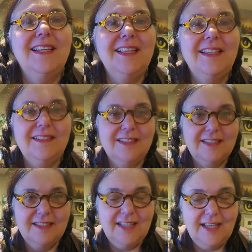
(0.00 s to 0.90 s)

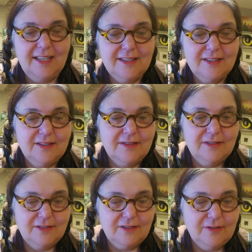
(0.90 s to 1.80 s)
into that
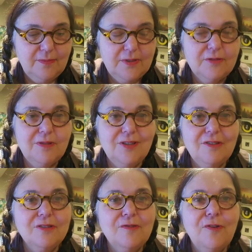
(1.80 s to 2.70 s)
circle between
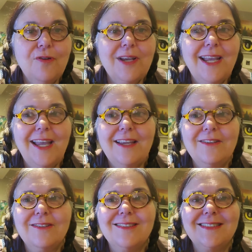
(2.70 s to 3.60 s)
those four
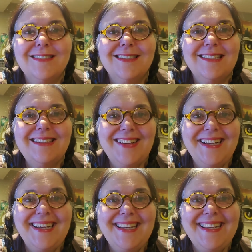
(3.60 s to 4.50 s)
candles,
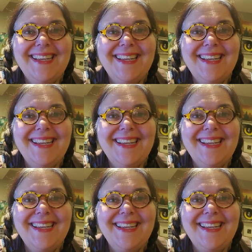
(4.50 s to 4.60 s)
right?